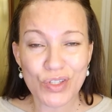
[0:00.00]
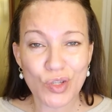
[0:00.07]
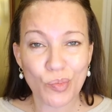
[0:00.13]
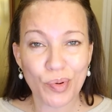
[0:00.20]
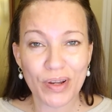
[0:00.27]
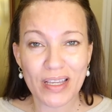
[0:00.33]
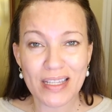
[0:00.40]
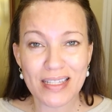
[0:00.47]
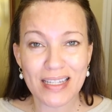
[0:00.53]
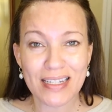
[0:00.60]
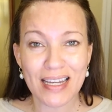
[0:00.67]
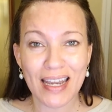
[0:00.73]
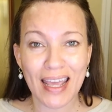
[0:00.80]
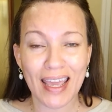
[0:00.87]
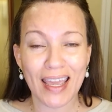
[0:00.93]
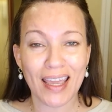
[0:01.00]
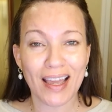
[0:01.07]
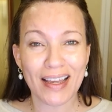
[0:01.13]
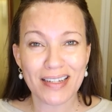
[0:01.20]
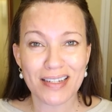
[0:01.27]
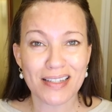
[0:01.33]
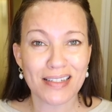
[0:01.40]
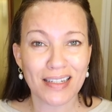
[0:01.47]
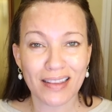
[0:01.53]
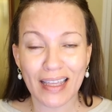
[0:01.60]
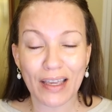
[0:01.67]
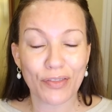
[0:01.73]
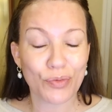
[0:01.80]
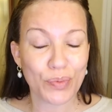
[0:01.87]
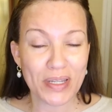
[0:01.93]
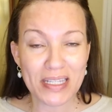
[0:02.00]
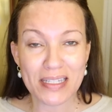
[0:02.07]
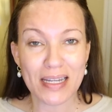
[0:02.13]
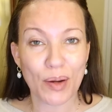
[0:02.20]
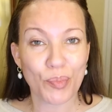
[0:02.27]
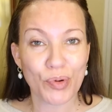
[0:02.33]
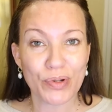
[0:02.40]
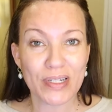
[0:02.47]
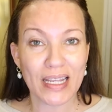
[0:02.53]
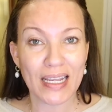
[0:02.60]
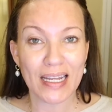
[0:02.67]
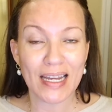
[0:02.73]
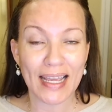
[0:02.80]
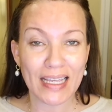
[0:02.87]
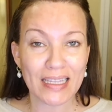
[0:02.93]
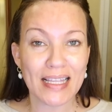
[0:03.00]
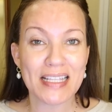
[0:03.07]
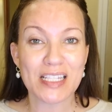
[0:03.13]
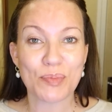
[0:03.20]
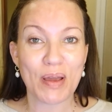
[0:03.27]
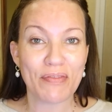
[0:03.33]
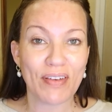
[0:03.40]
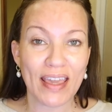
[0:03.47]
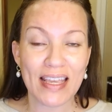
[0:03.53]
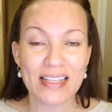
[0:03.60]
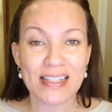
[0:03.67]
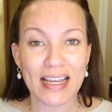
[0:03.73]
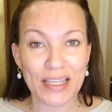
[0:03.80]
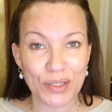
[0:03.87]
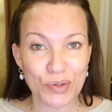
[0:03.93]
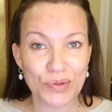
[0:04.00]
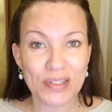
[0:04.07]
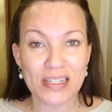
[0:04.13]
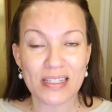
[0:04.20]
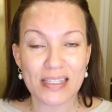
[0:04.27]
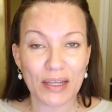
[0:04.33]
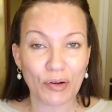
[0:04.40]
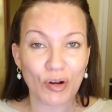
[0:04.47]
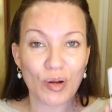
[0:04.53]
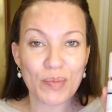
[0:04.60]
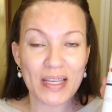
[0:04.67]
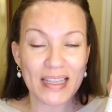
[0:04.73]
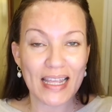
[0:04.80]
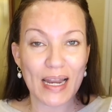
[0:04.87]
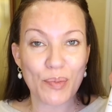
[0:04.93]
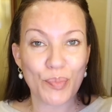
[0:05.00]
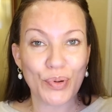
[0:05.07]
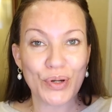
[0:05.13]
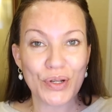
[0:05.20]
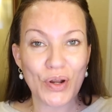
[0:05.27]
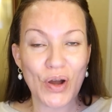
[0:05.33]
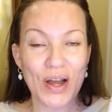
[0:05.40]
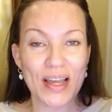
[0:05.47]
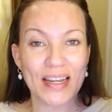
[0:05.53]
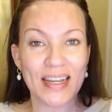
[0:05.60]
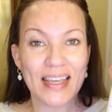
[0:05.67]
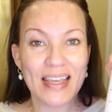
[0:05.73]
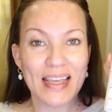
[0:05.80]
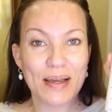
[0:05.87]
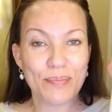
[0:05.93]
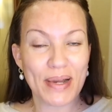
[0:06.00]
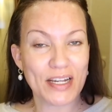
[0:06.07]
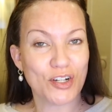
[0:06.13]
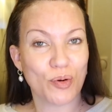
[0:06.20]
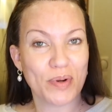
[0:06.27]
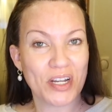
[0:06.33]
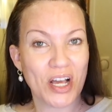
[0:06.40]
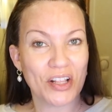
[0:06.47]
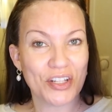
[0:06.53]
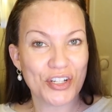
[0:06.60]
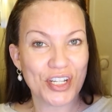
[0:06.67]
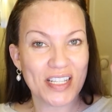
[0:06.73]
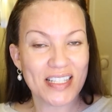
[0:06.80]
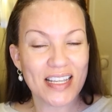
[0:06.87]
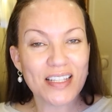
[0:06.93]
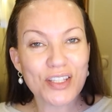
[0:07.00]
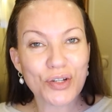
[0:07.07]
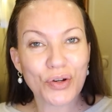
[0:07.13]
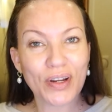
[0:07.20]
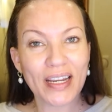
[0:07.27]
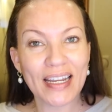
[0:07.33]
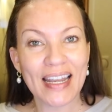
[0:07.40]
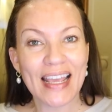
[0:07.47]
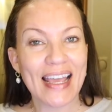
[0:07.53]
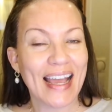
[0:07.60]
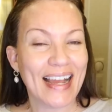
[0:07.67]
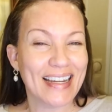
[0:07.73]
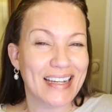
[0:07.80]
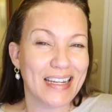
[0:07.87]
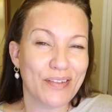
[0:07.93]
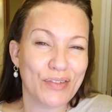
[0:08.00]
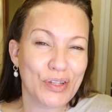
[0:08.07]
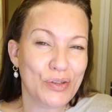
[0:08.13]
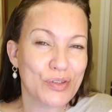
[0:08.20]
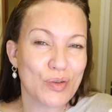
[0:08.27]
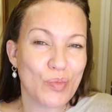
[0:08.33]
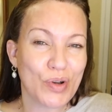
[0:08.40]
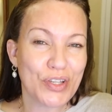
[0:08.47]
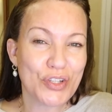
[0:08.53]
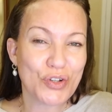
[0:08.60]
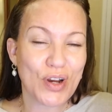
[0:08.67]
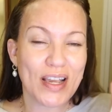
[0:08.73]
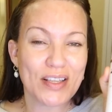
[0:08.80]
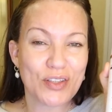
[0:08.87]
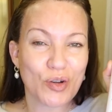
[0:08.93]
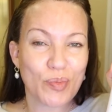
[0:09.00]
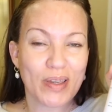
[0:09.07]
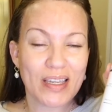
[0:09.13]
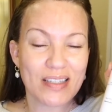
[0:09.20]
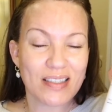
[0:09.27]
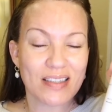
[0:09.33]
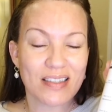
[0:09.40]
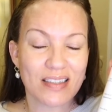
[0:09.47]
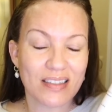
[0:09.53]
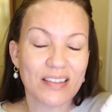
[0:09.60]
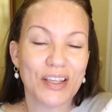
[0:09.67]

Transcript: was super easy today. I just did like a three-step routine. I cleansed my face, I used a serum, and then I put on my dermatology sunscreen. I didn't even use a moisturizer because this is,